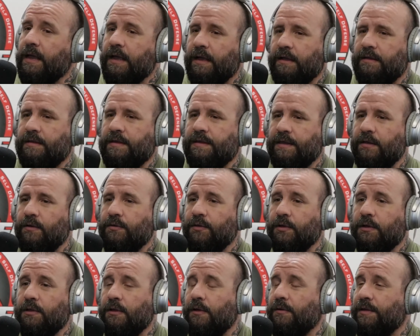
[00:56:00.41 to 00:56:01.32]
It's still
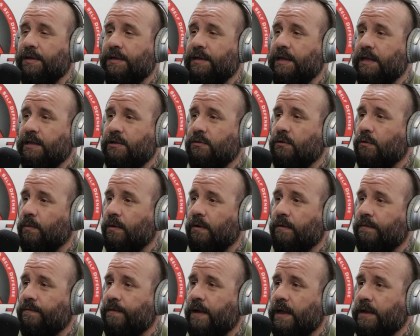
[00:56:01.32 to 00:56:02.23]
the closest thing to a
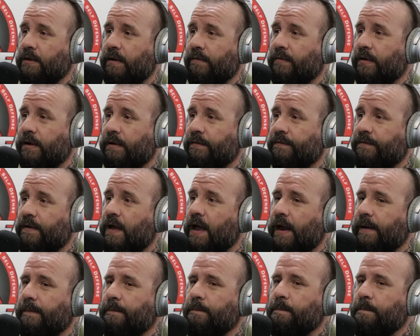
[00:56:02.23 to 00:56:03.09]
real fight you're ever going to find.